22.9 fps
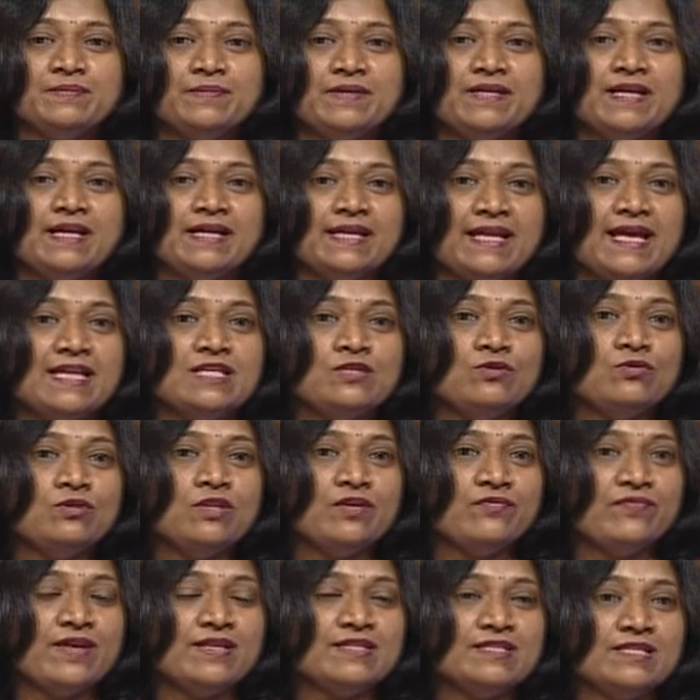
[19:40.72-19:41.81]
been attached to the
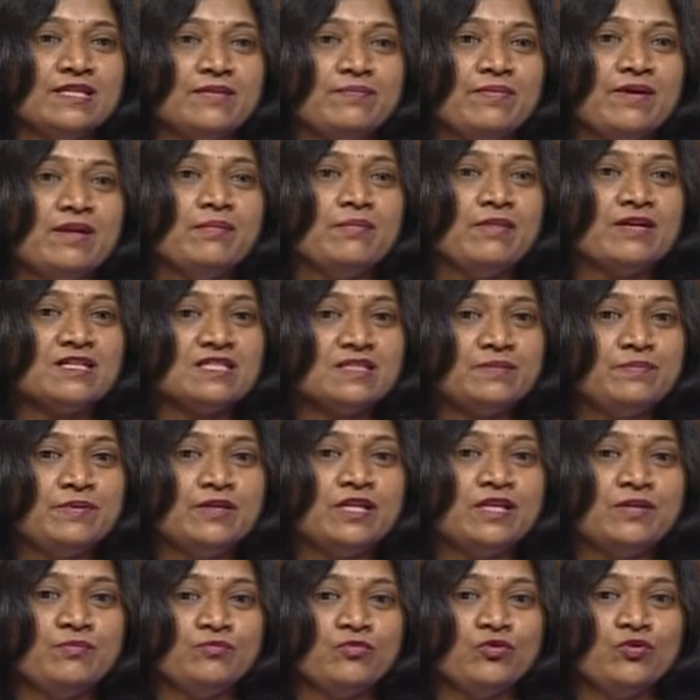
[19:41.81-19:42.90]
festival must be
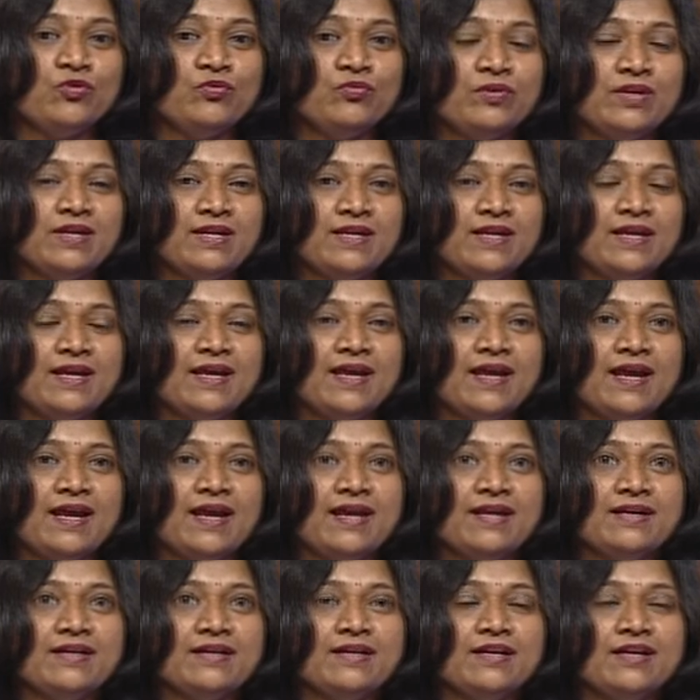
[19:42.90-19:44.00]
removed,
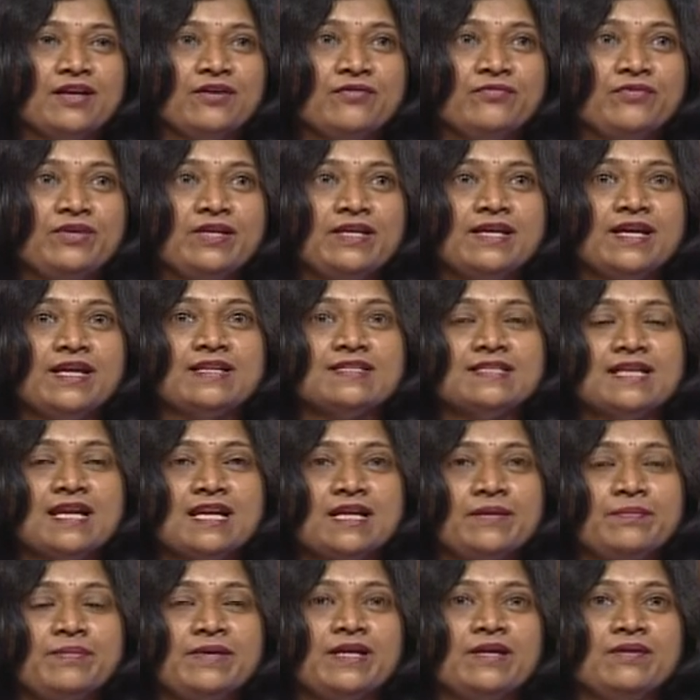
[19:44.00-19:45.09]
and we can
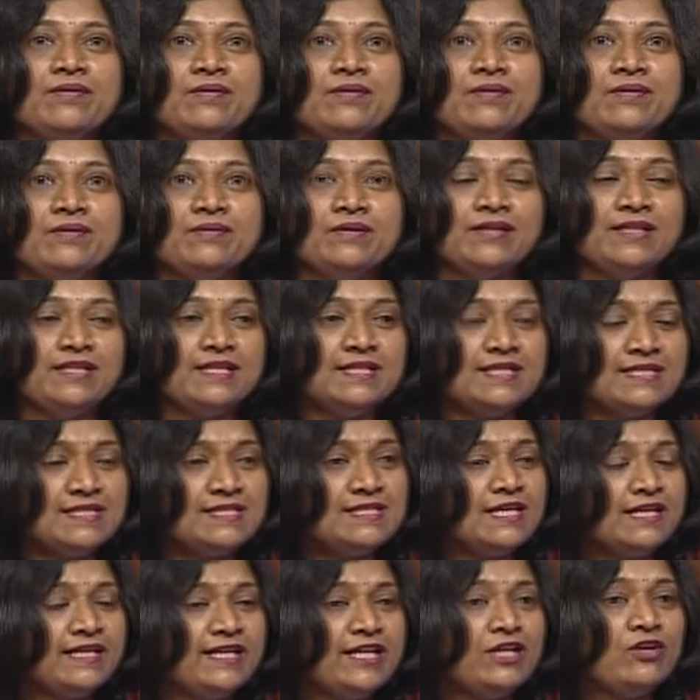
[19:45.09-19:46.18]
celebrate. This is
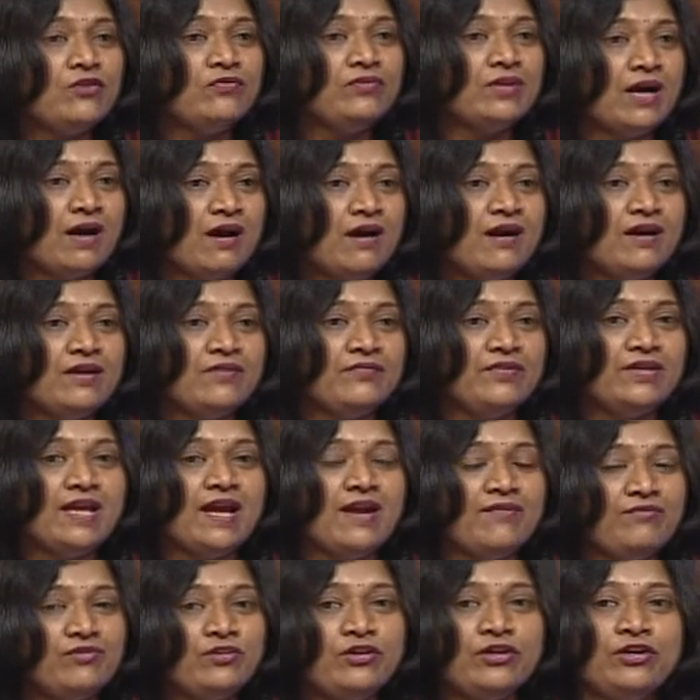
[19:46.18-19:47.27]
the need of the hour. We
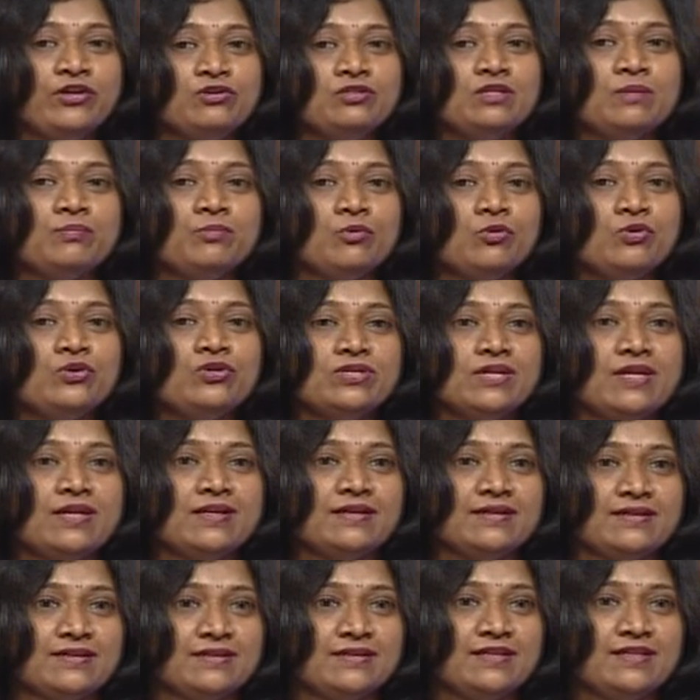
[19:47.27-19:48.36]
have to reduce the pollution.
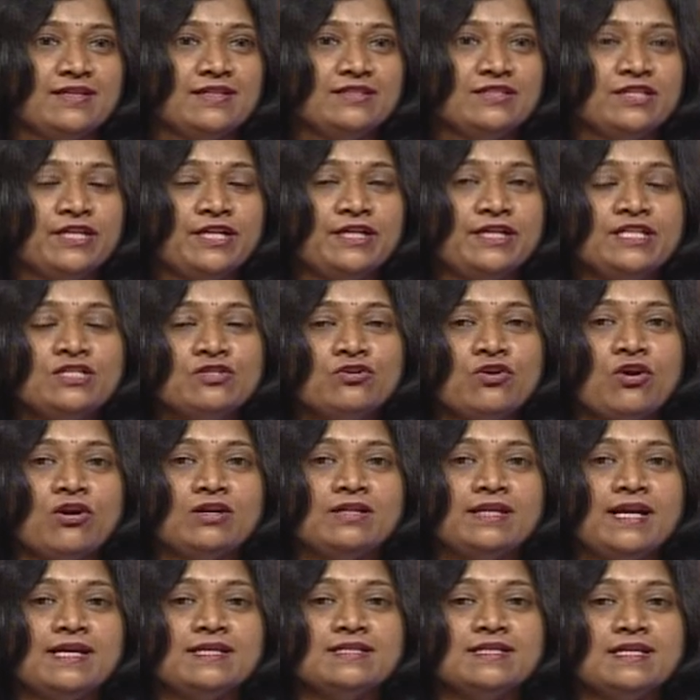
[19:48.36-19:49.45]
So it is not
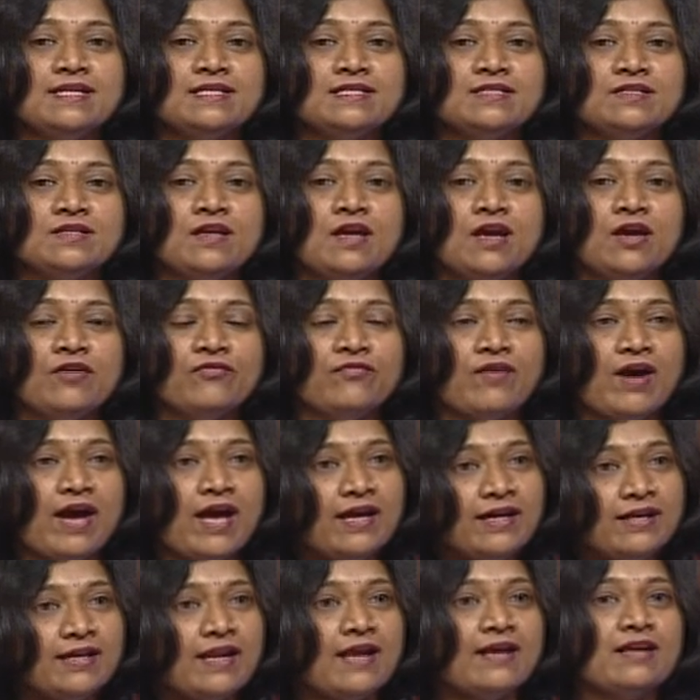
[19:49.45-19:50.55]
that just
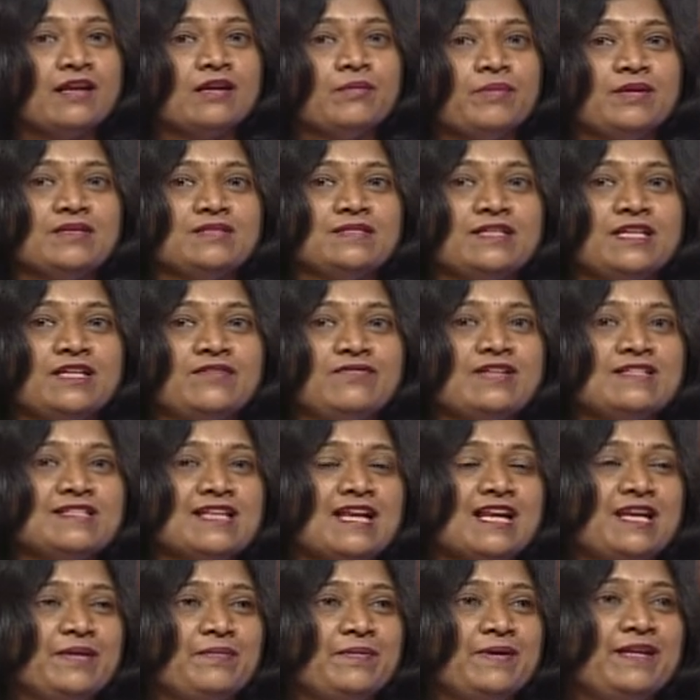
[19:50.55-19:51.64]
firecracker bursting will
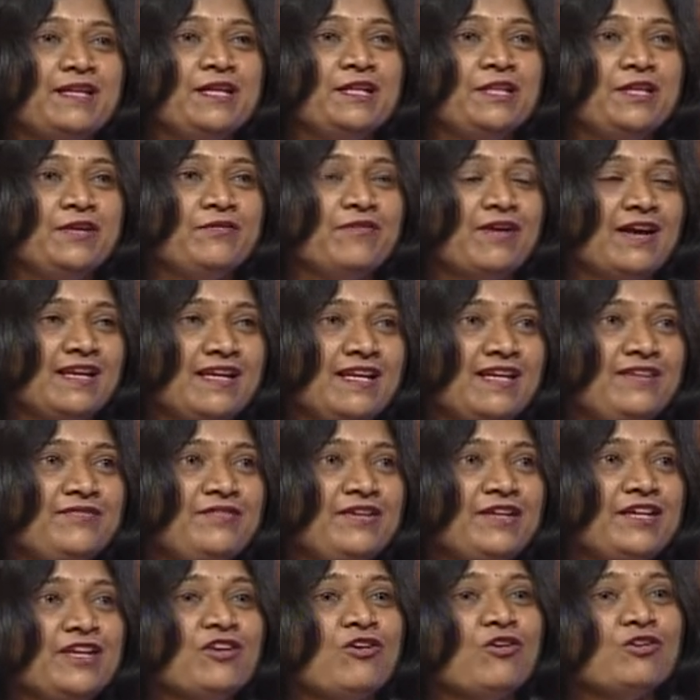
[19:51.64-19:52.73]
celebrate the Diwali. We
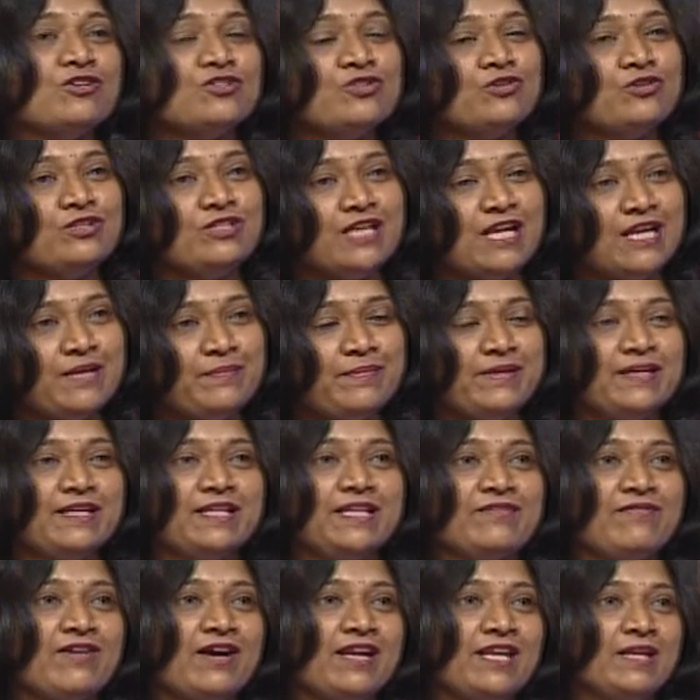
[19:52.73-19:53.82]
can also celebrate
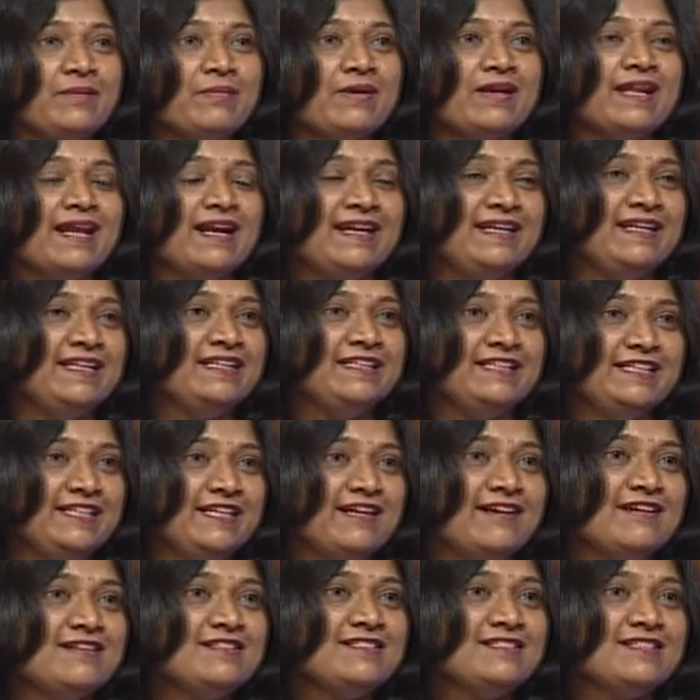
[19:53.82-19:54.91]
Diwali by lighting
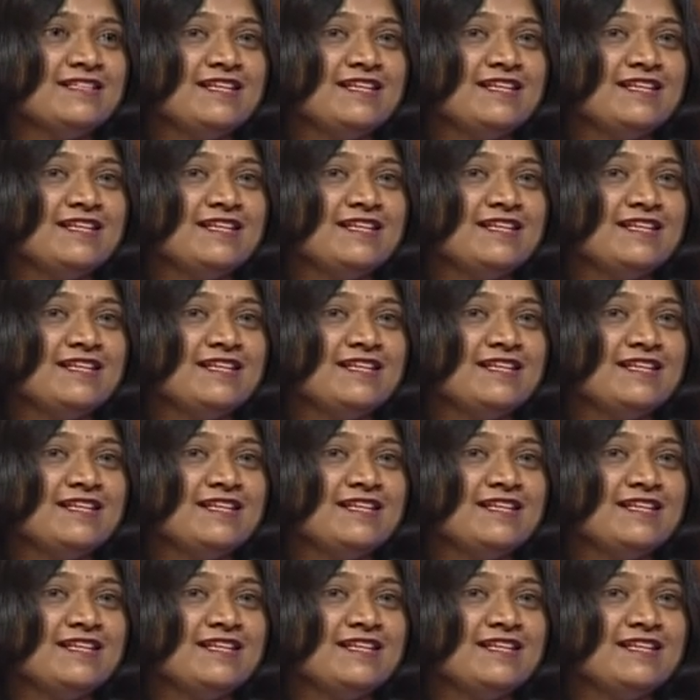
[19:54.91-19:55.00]
diyas